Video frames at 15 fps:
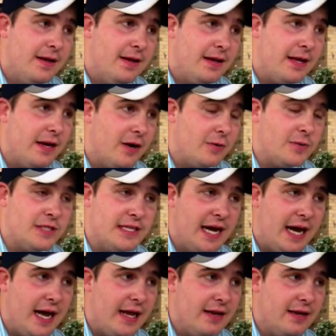
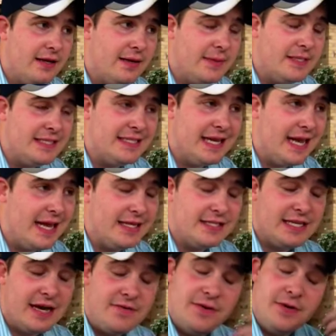Today, this
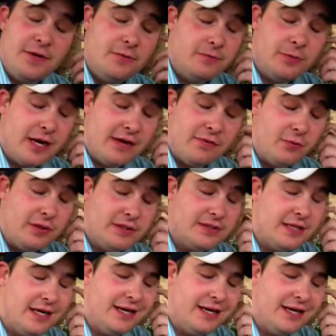afternoon, whatever it was,